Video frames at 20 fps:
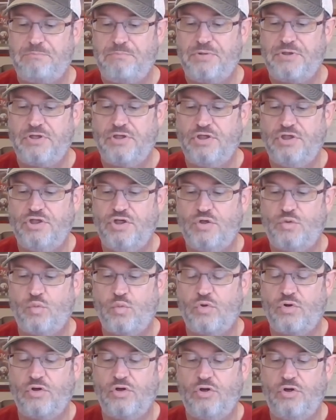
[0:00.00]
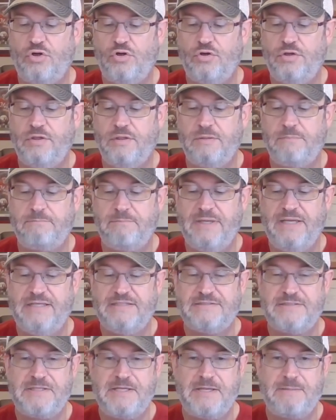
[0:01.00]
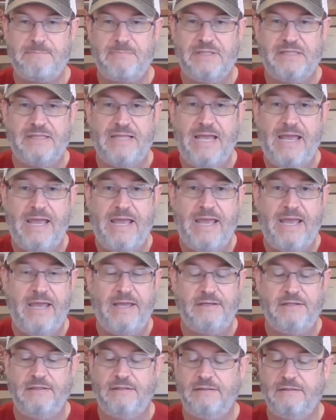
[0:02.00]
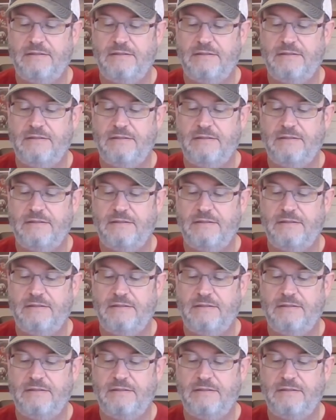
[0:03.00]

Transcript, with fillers: but a good word makes him glad.